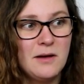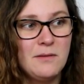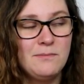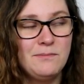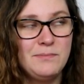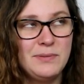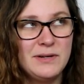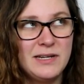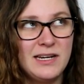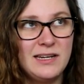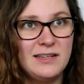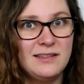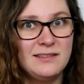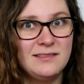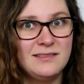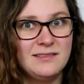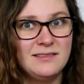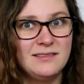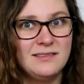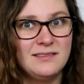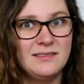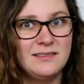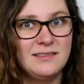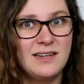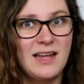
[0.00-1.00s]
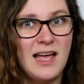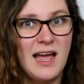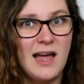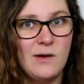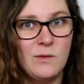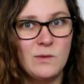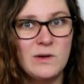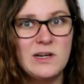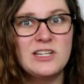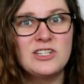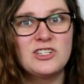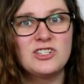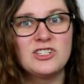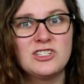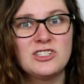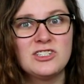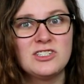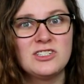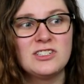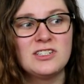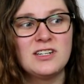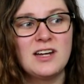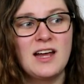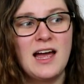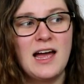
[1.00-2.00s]
But I wish
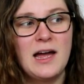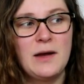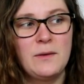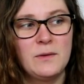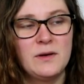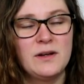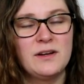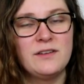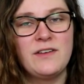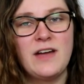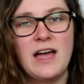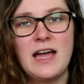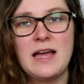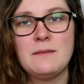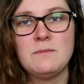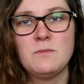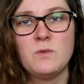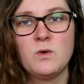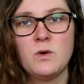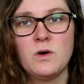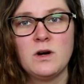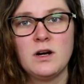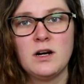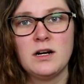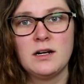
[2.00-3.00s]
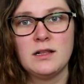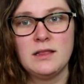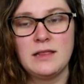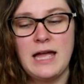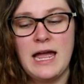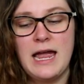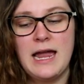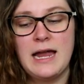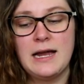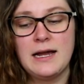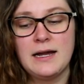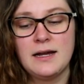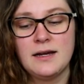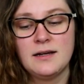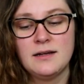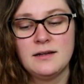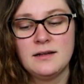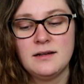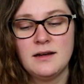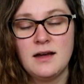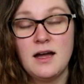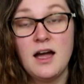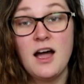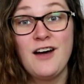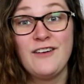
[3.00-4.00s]
I would have had more like
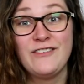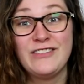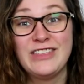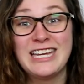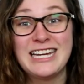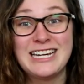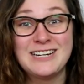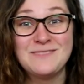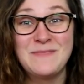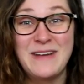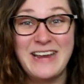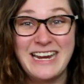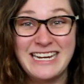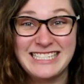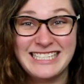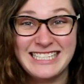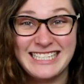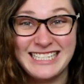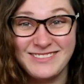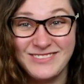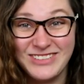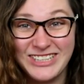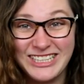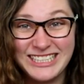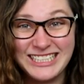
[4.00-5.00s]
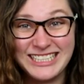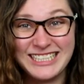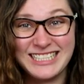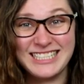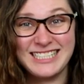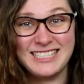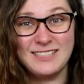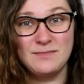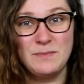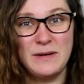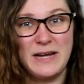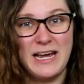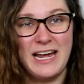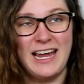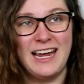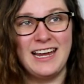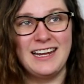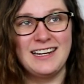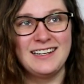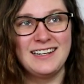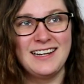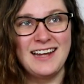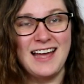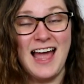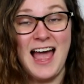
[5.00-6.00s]
of the amazing books,
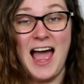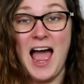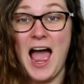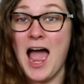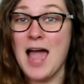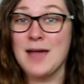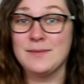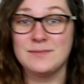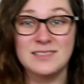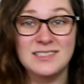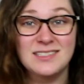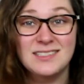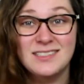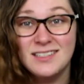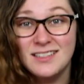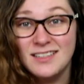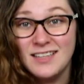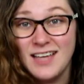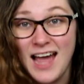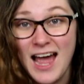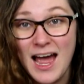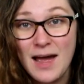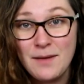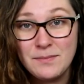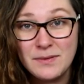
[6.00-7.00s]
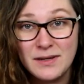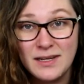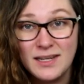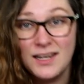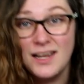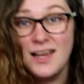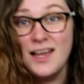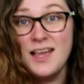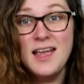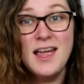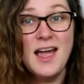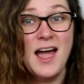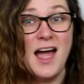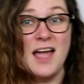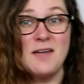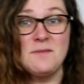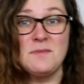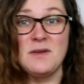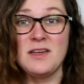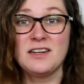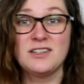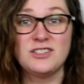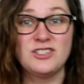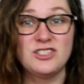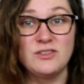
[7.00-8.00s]
but I'm still happy. I
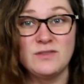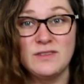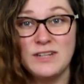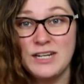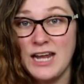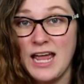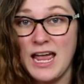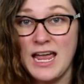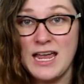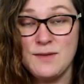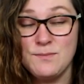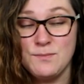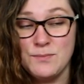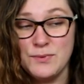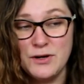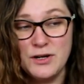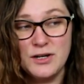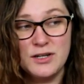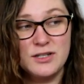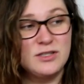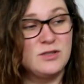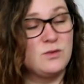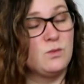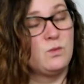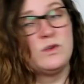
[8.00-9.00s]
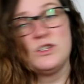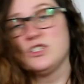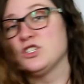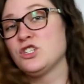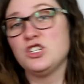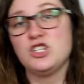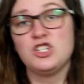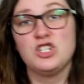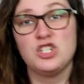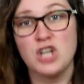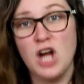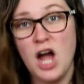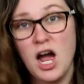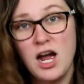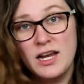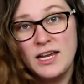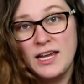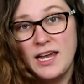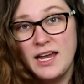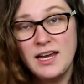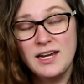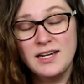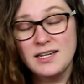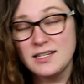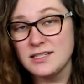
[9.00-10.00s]
managed to read eight books, which is
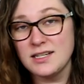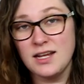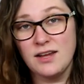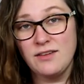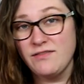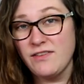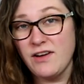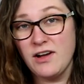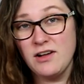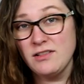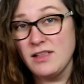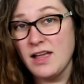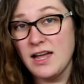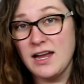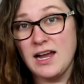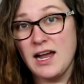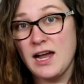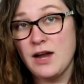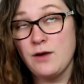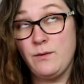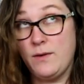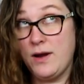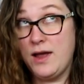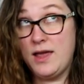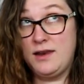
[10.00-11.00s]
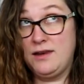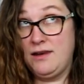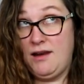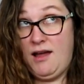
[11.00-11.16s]
shocking because I felt like I read